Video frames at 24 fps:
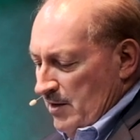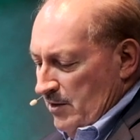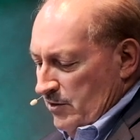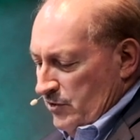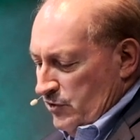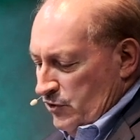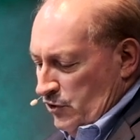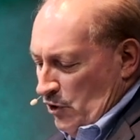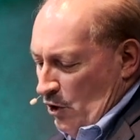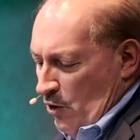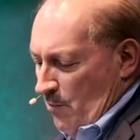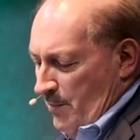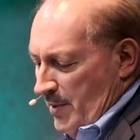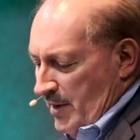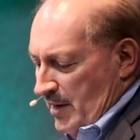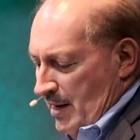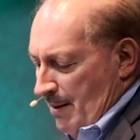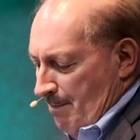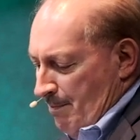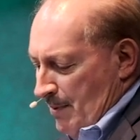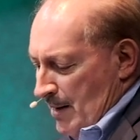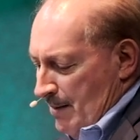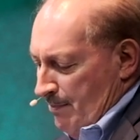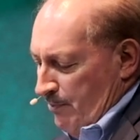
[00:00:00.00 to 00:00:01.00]
So
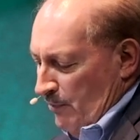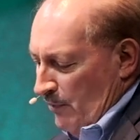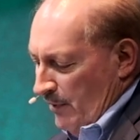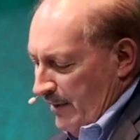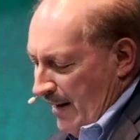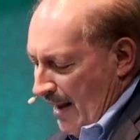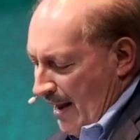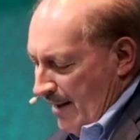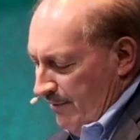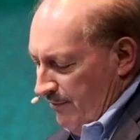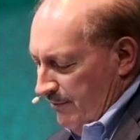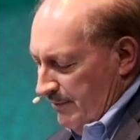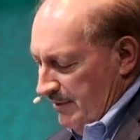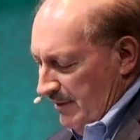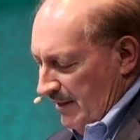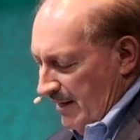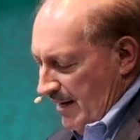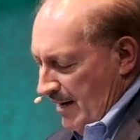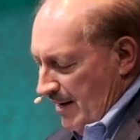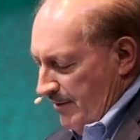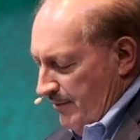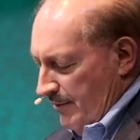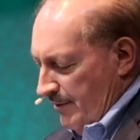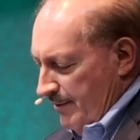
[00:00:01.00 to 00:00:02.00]
many people gathered
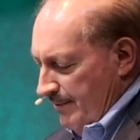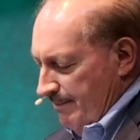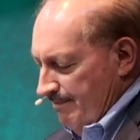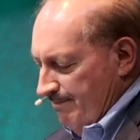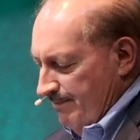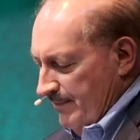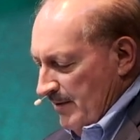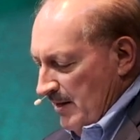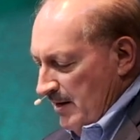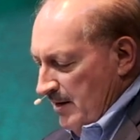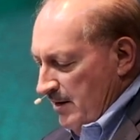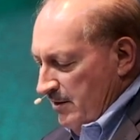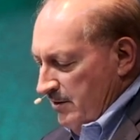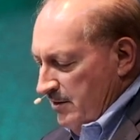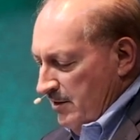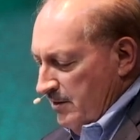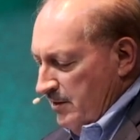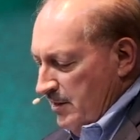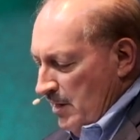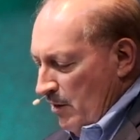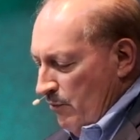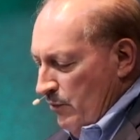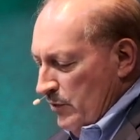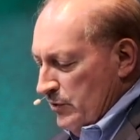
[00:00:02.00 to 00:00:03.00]
together
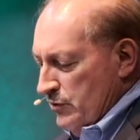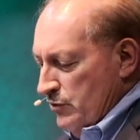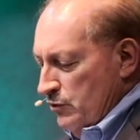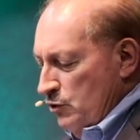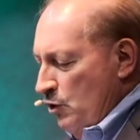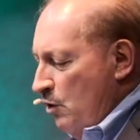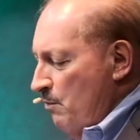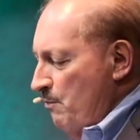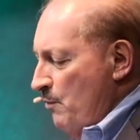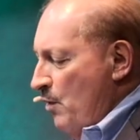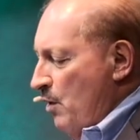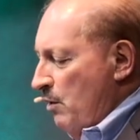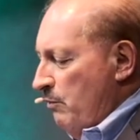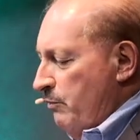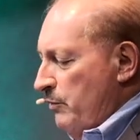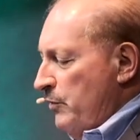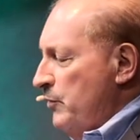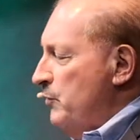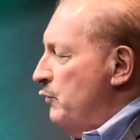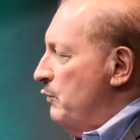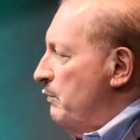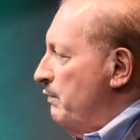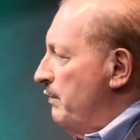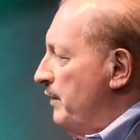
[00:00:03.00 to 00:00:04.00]
that there was no more
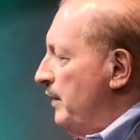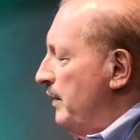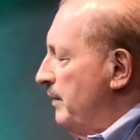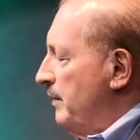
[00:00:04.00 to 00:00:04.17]
room.